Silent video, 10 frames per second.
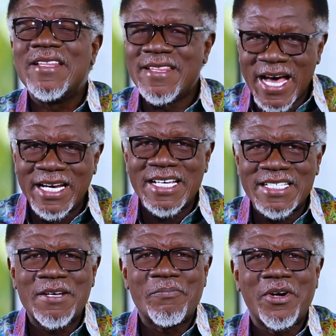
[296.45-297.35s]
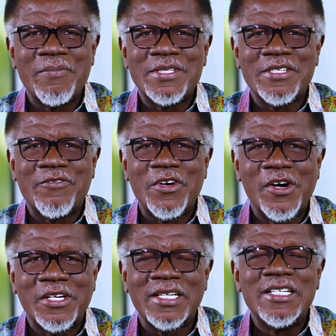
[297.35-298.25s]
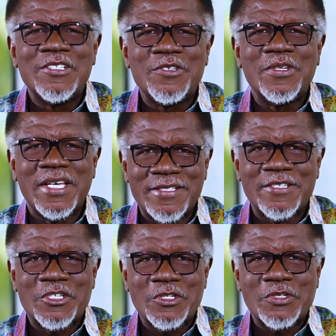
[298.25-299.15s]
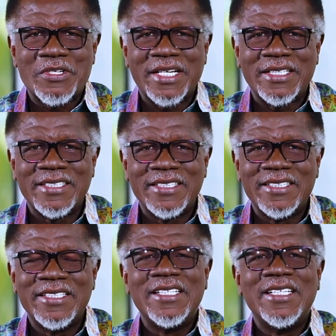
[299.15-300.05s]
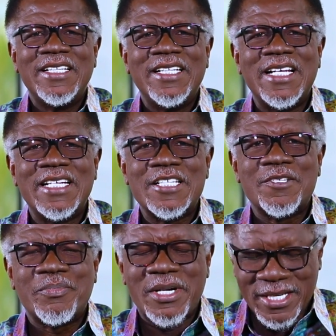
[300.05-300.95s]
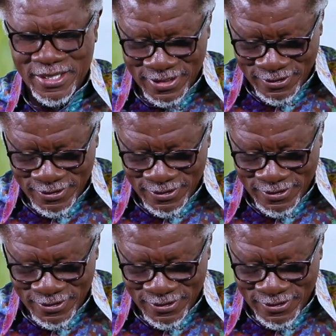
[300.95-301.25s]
That is the promise of God to his children. Let us pray.